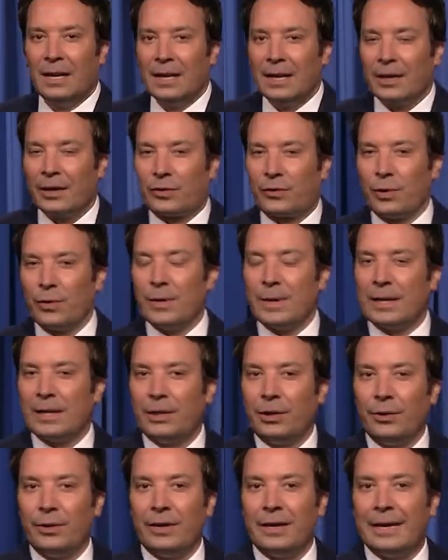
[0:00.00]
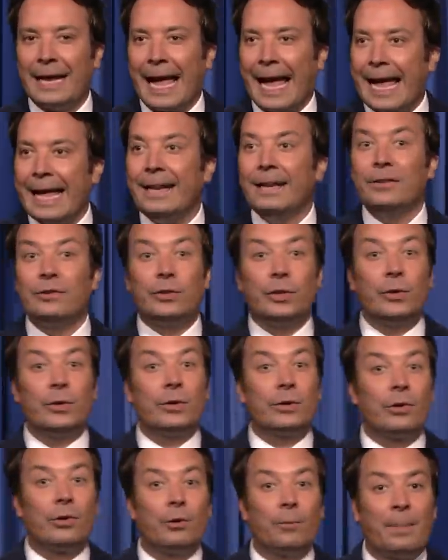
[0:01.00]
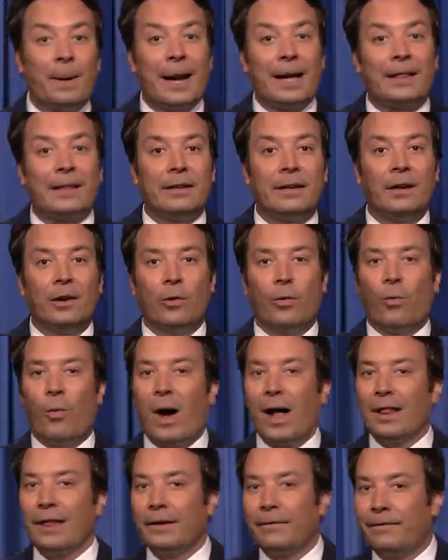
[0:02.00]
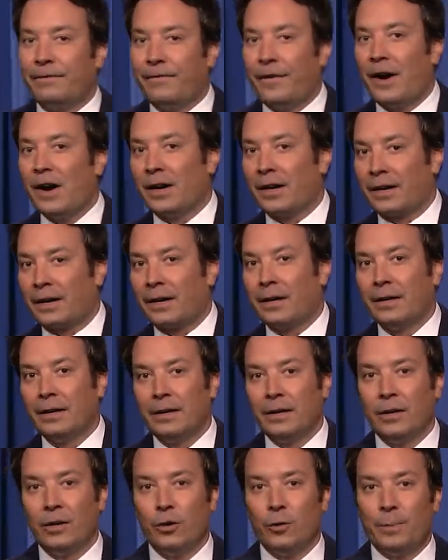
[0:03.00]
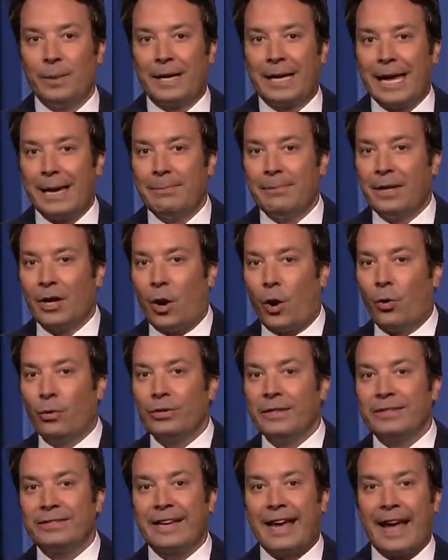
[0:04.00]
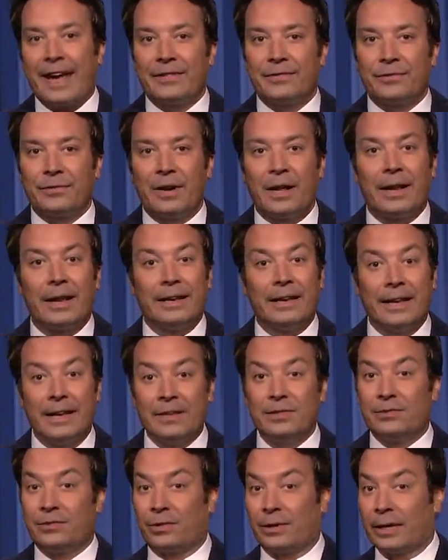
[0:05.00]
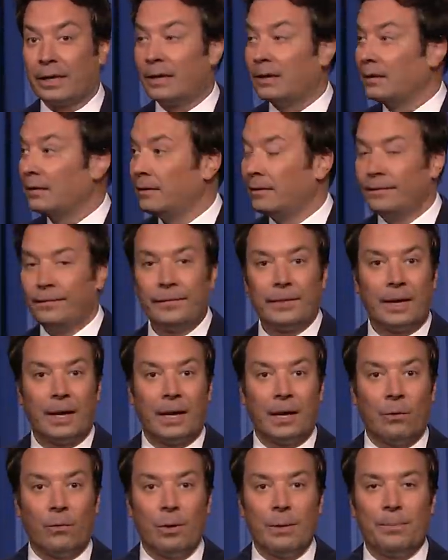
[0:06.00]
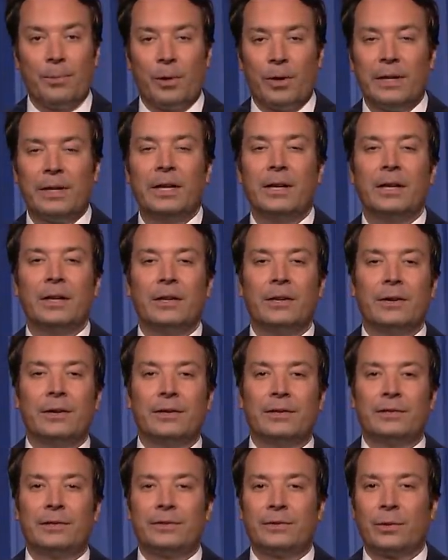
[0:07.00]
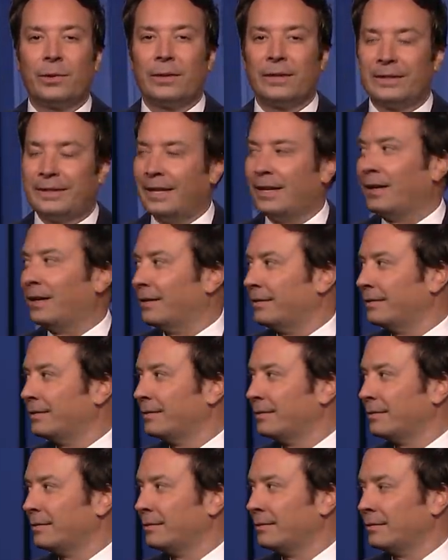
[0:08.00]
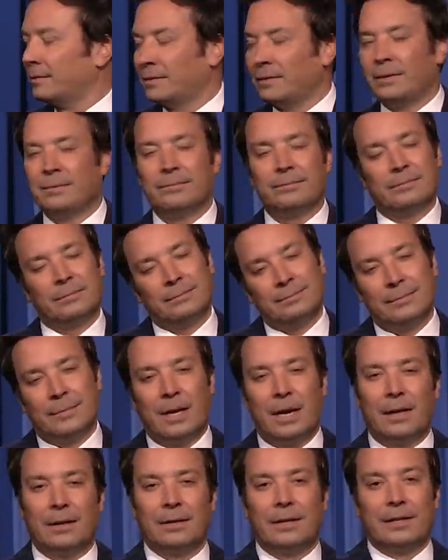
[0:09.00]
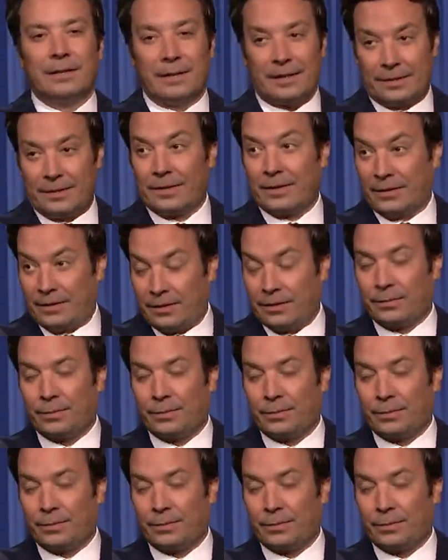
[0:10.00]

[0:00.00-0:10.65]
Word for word: the crew included an 82 year old pilot, Wally Funk, who became the oldest astronaut in history. And at one point, you could sort of tell. Uh, li listen this, is